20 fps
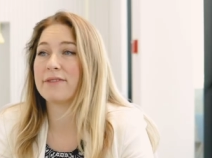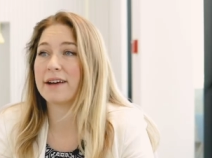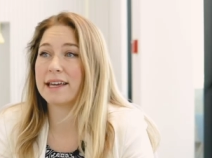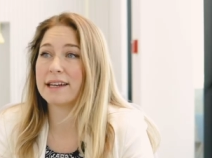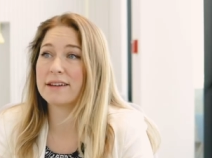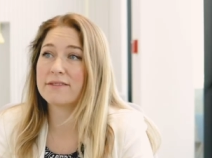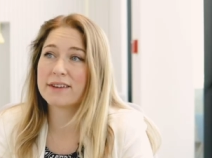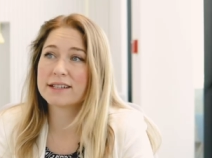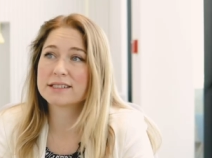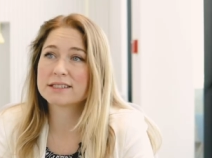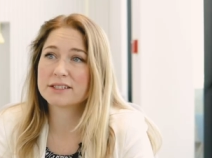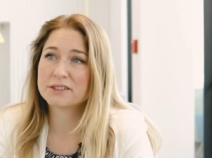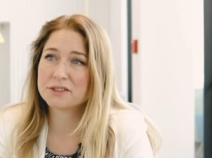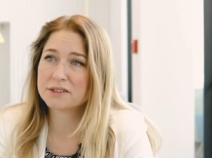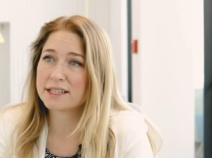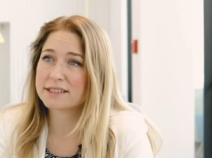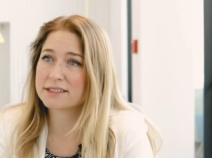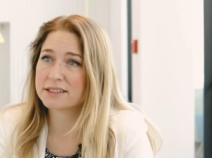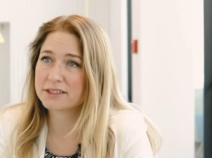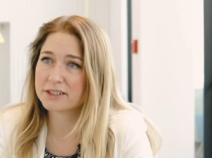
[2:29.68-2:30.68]
If I had invested in
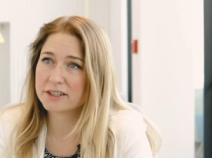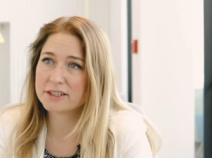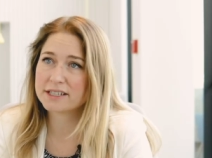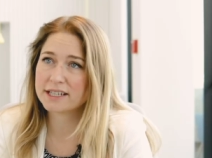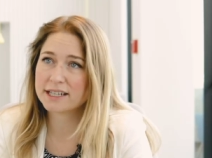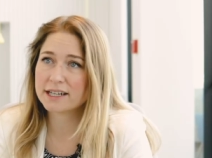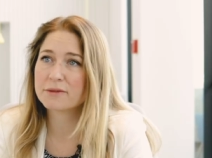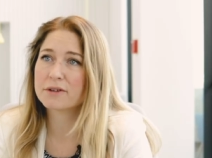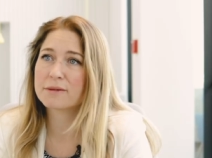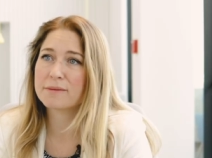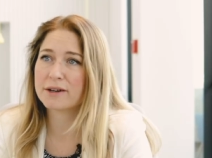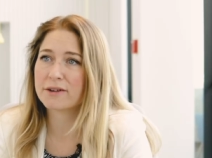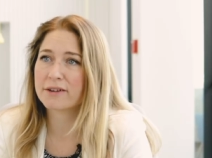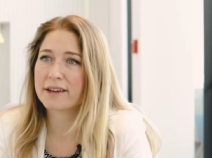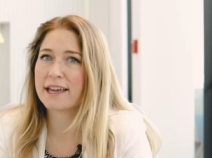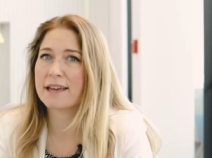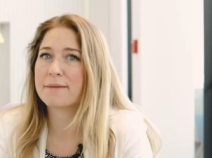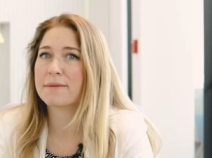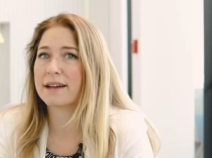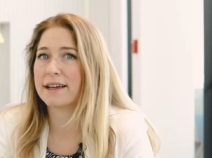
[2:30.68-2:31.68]
2013, it would have been
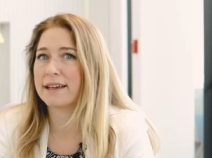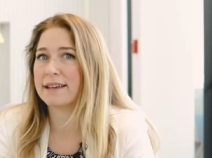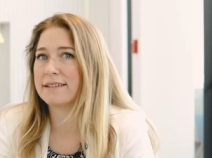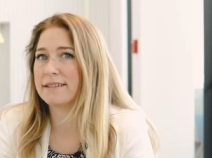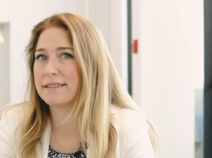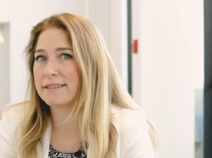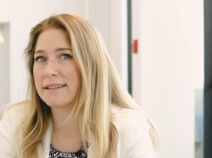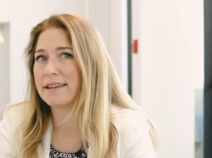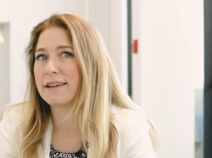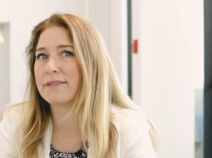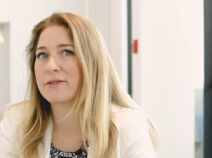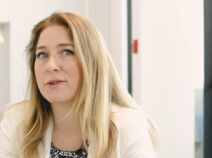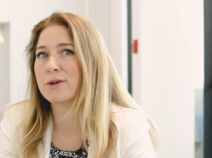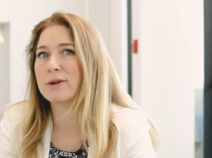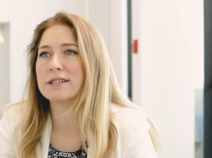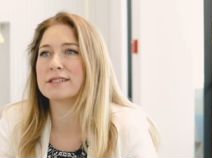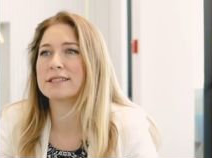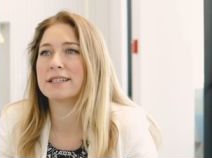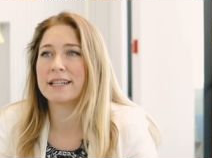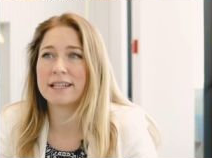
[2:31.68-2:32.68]
okay, but I, of
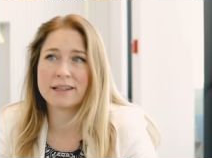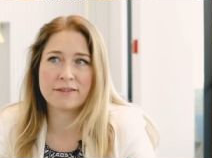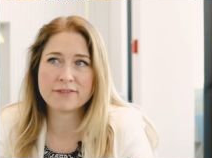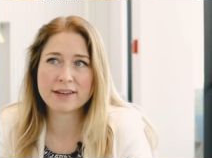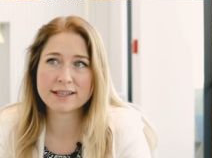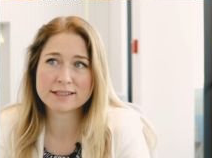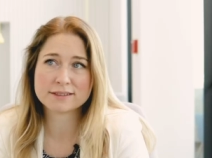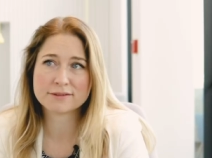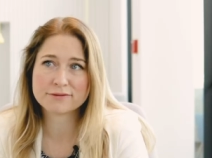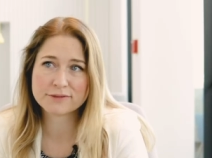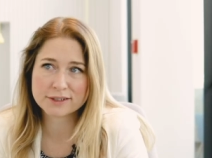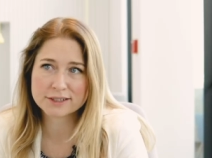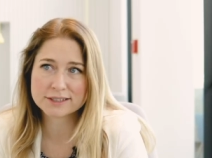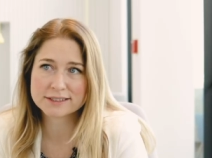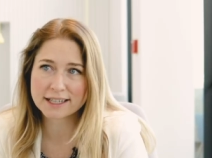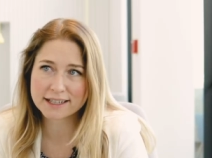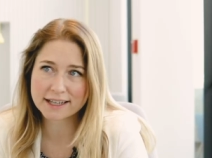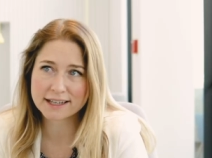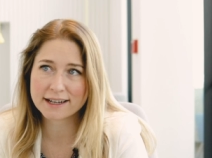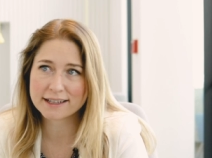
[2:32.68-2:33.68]
course, didn't invest the
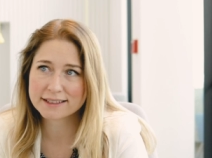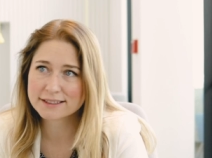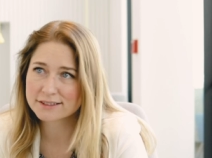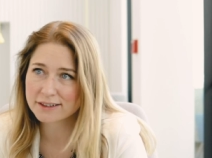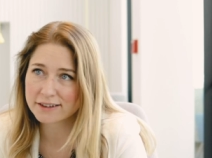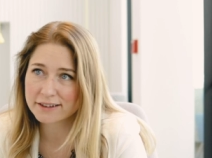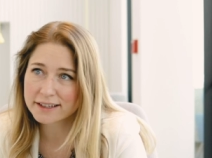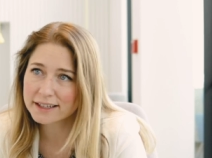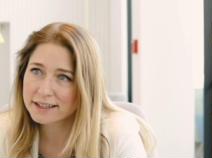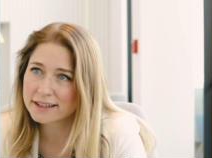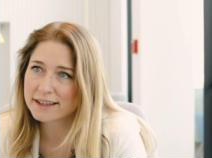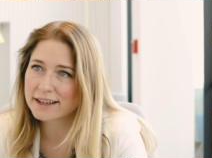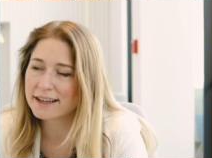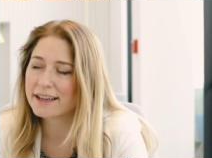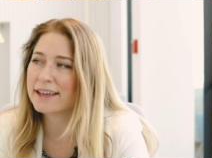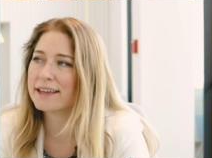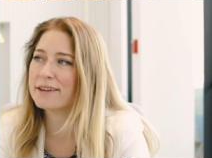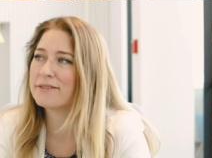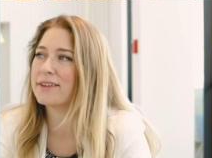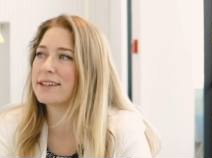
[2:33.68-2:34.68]
first second I saw it.
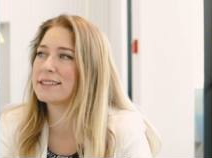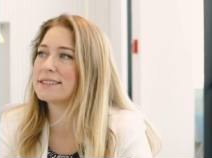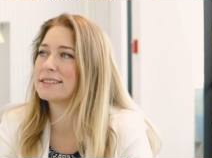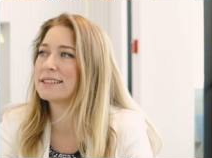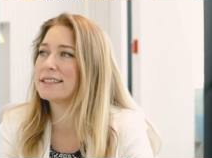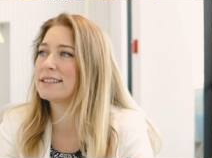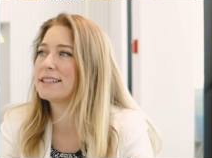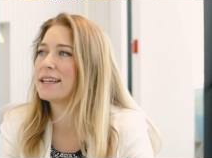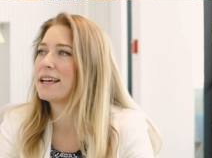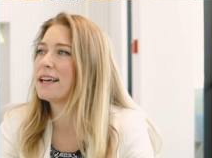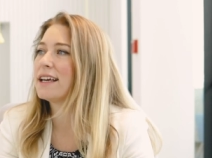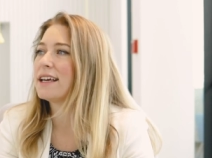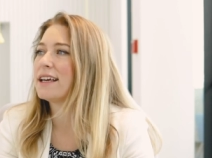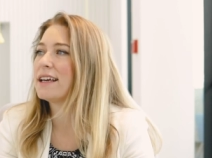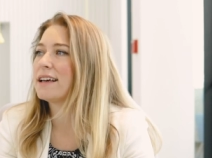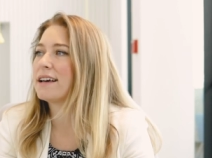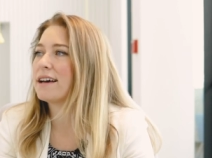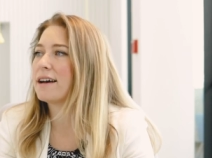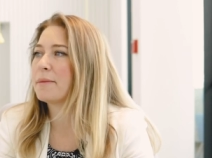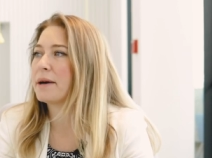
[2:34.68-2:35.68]
I invested
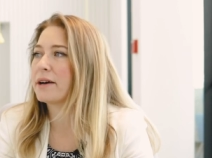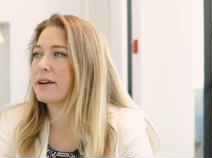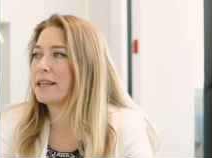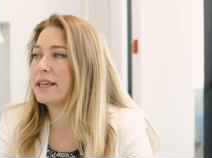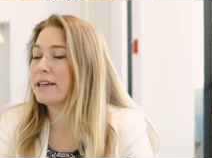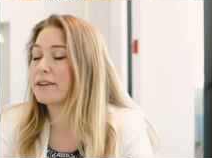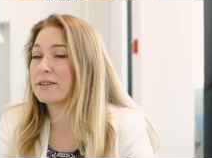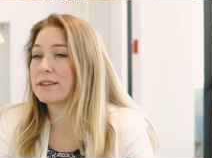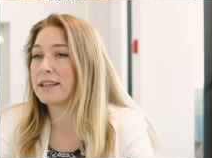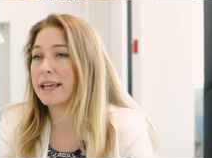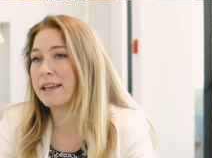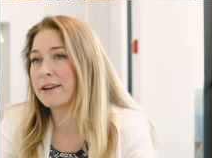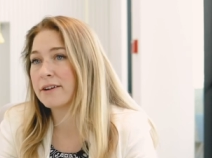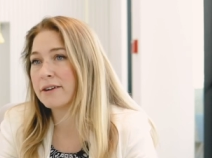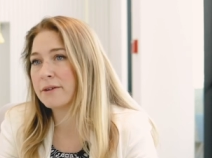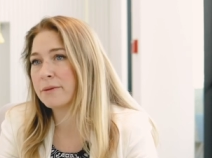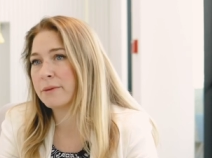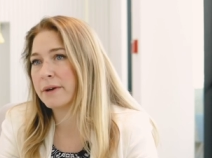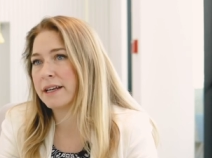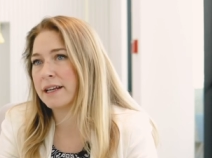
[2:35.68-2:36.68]
about a year
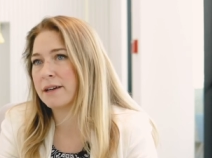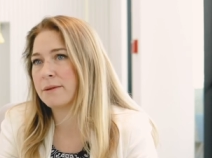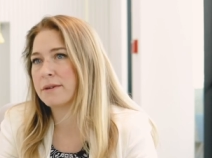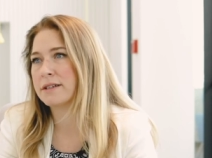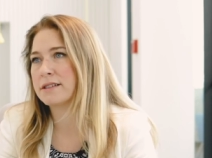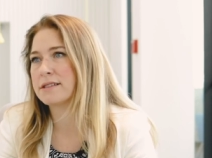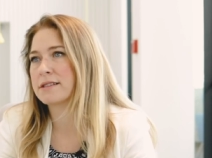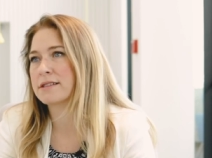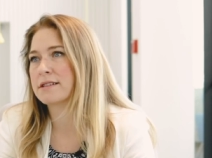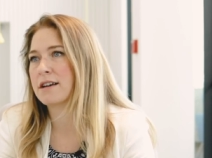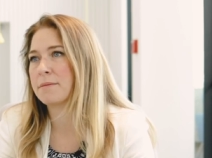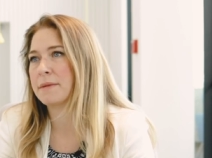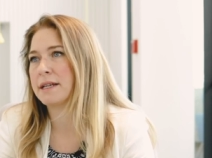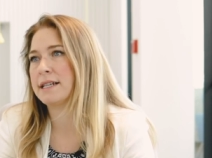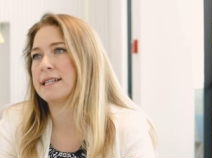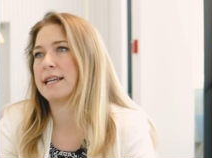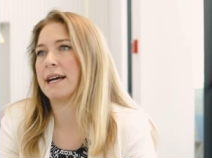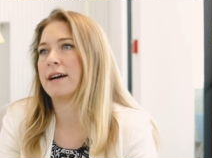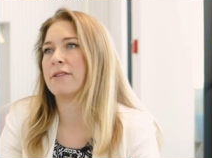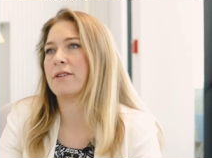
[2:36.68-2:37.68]
later when it was
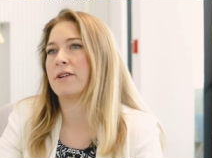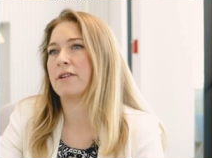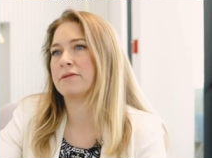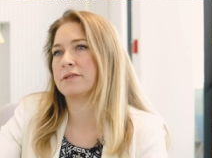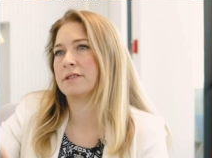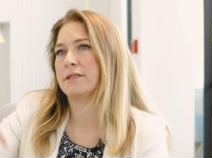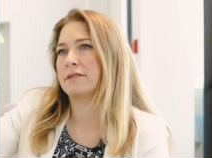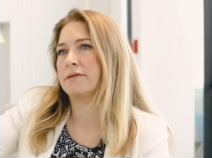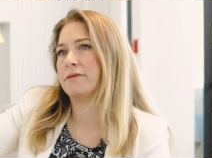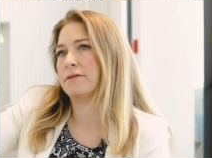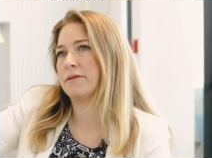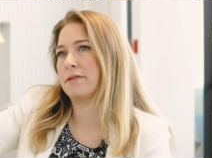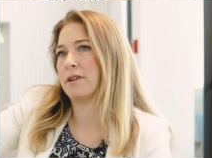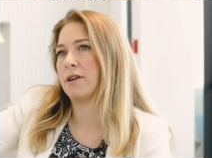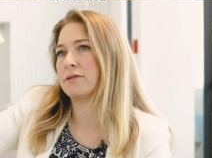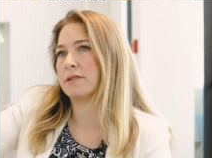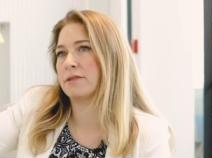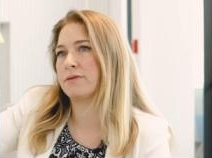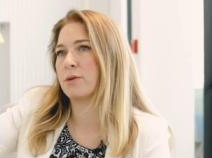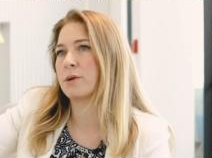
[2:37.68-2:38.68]
coming down off the
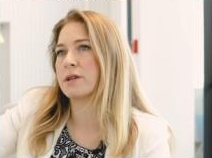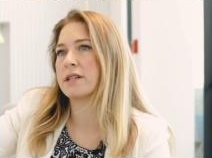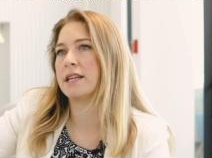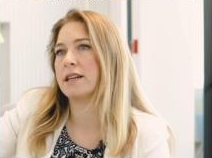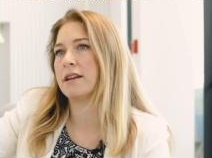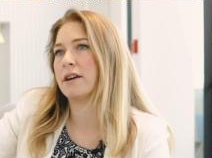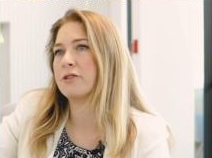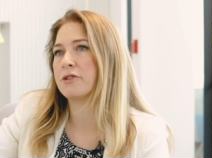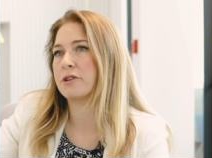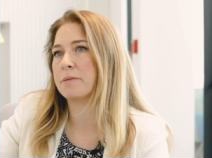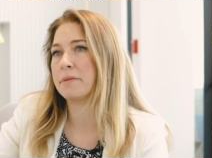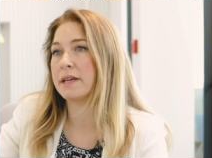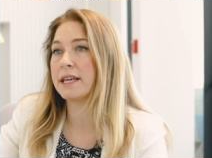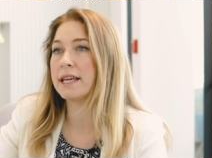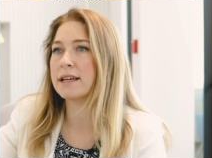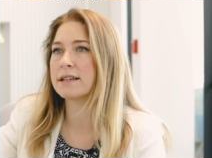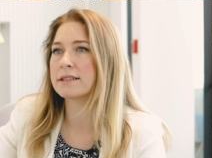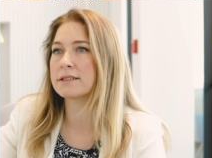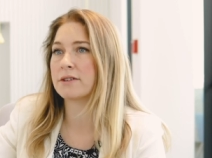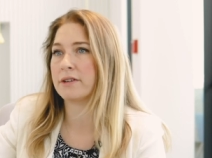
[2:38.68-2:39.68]
off the 1400
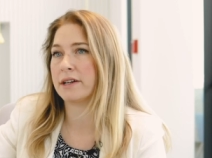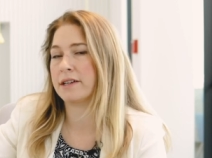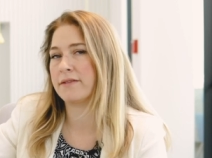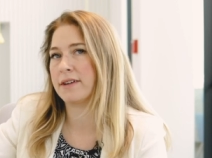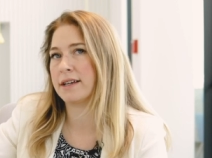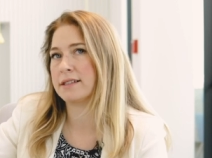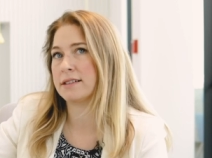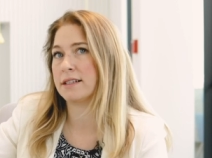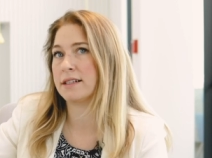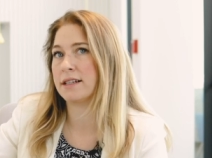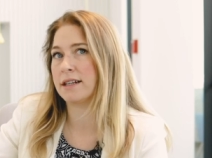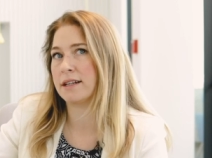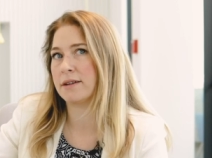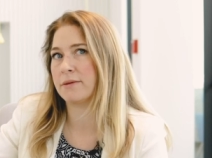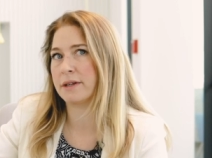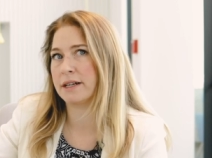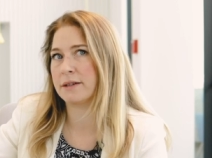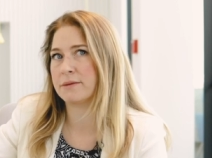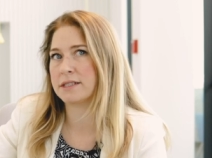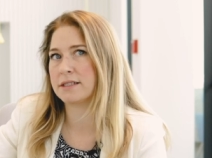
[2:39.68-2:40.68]
peak. So I invested in
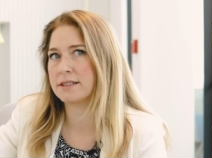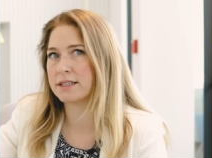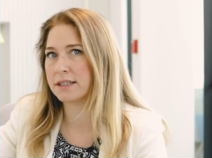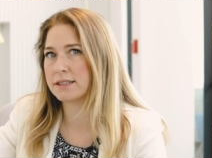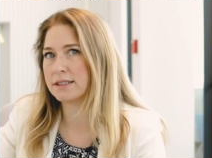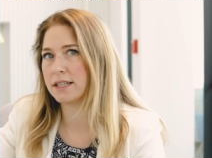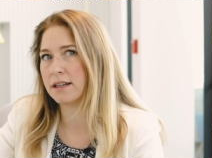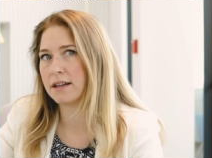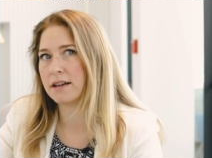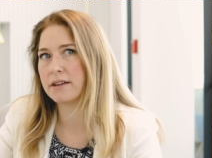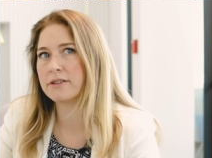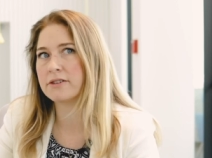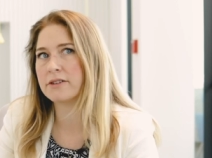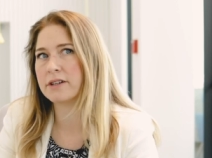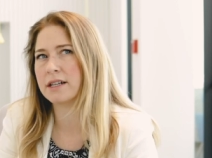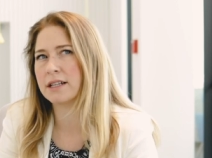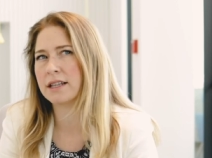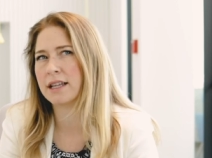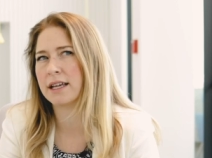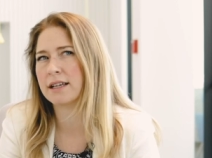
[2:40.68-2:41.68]
it when it was
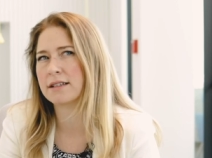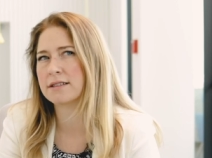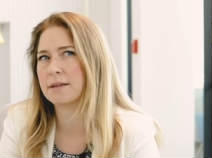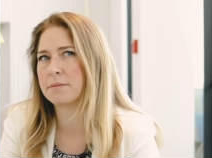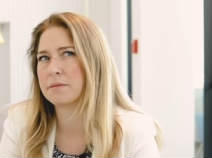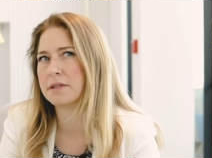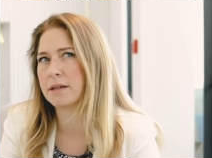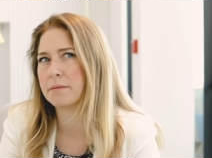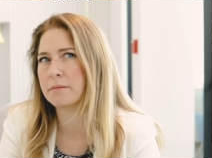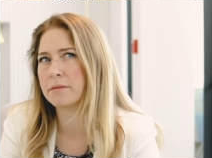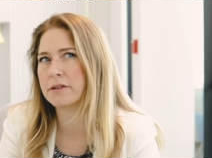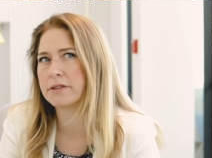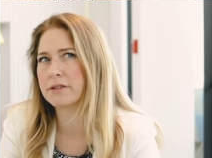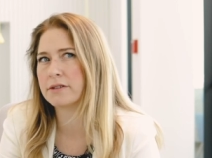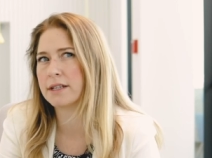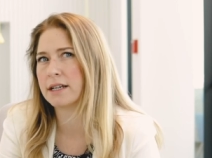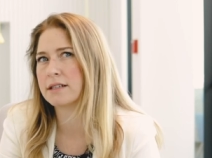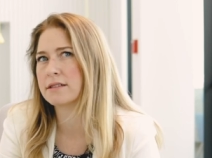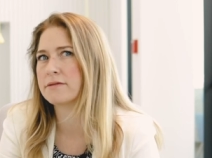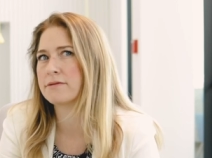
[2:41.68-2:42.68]
1600 in like September
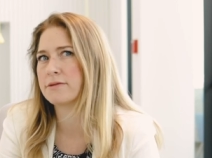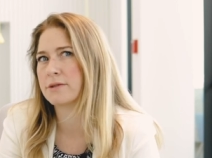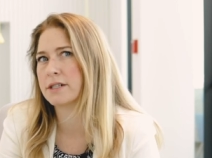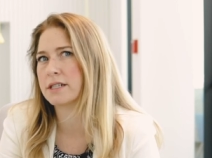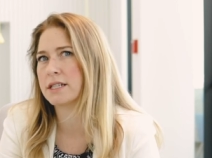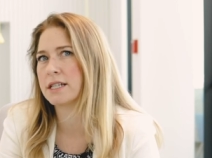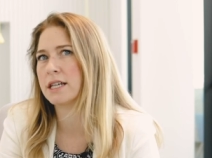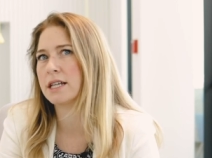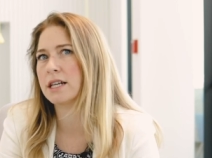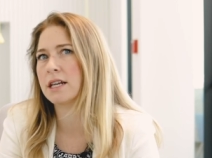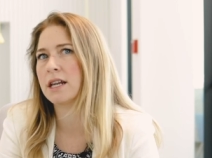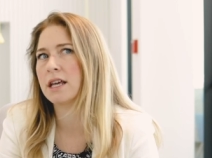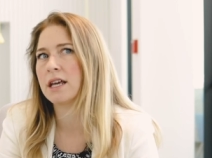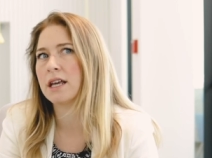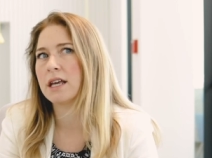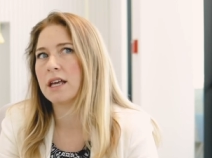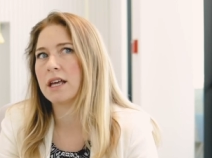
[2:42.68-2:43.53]
2014.